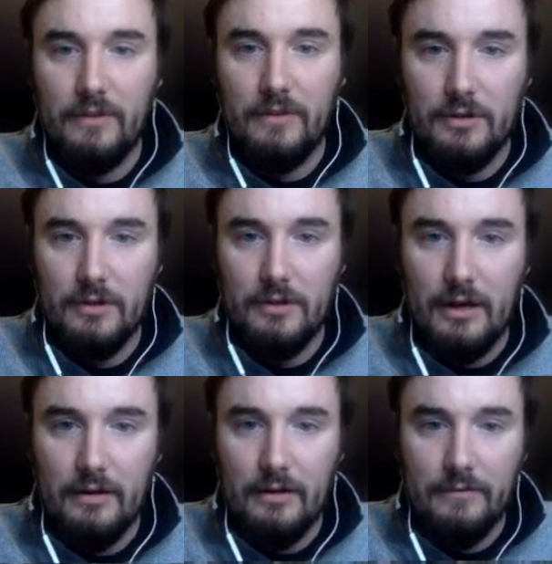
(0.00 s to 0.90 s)
feature
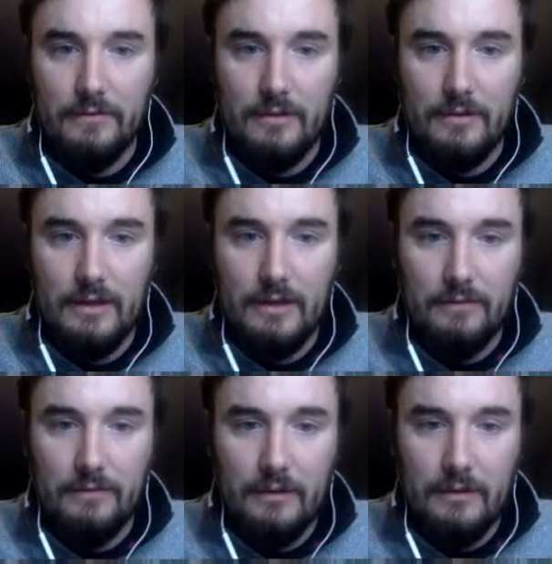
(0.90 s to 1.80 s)
of
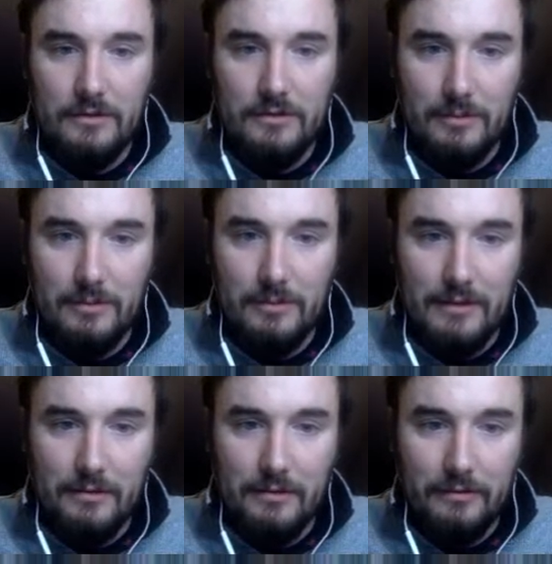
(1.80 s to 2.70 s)
the very large dermal
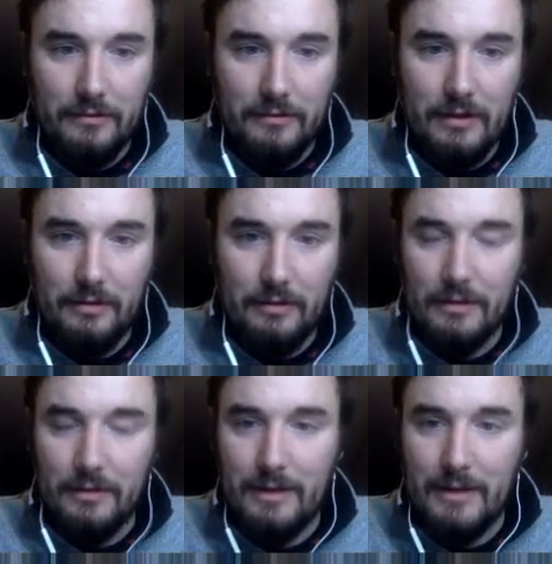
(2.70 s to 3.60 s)
denticles
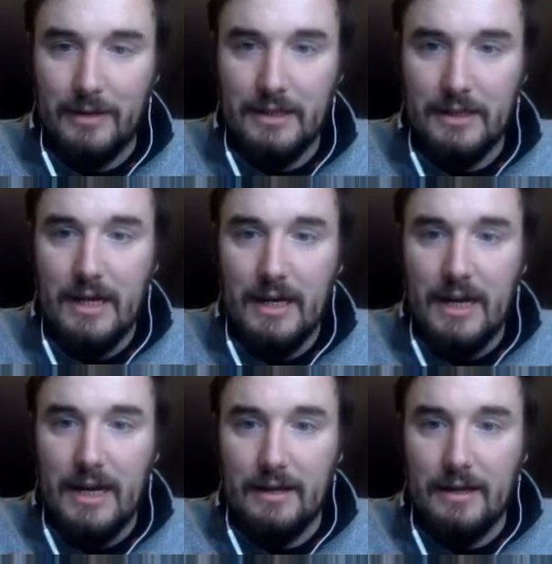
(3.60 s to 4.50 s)
throughout the body.
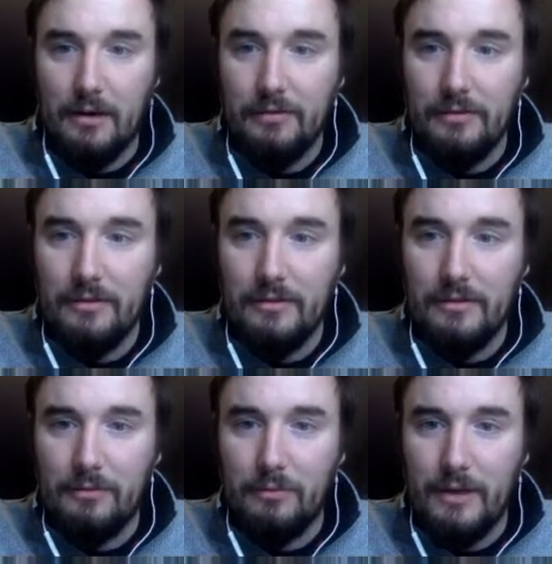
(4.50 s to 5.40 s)
And then also
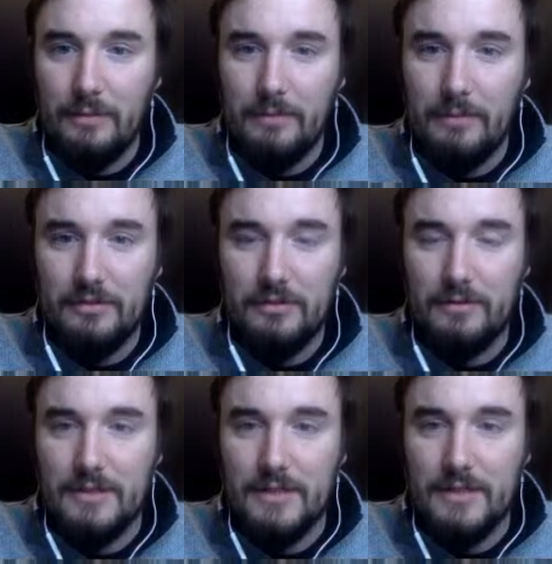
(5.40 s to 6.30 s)
the weird
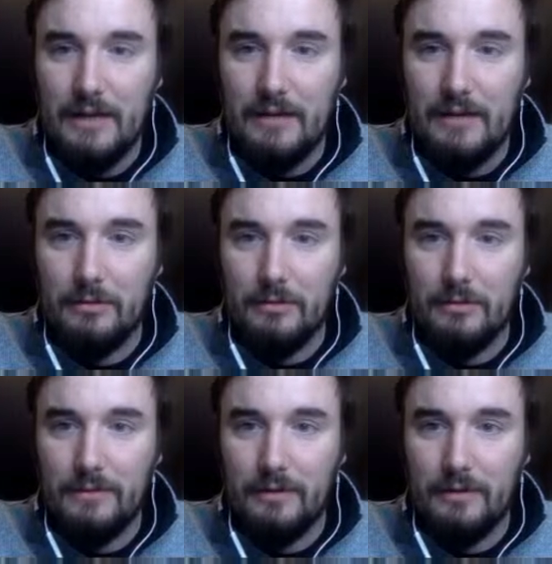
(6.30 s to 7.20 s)
positioning of the tail.
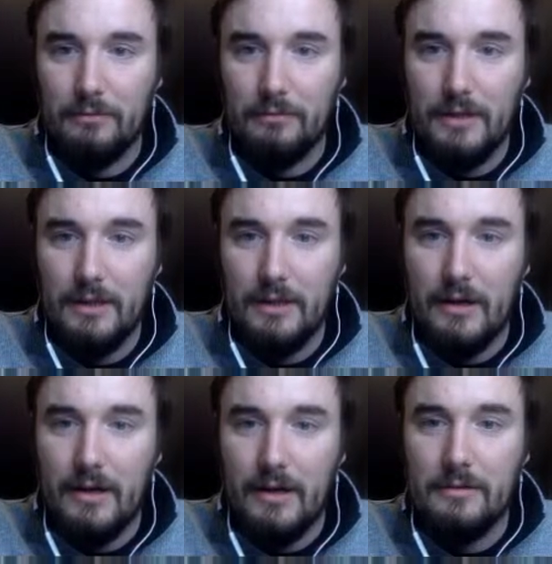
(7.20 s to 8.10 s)
We have this like really
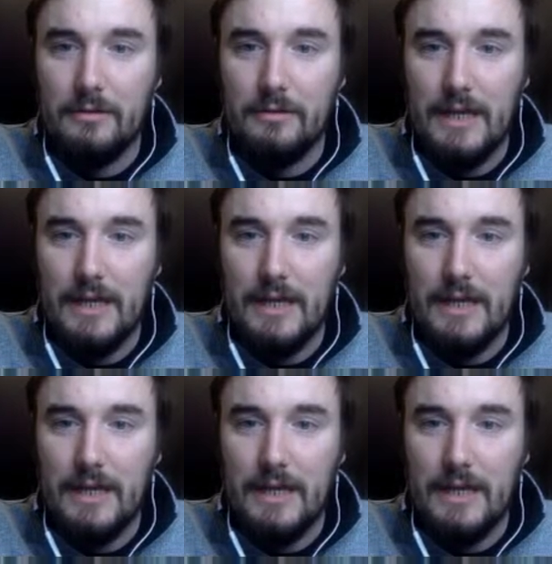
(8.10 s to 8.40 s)
odd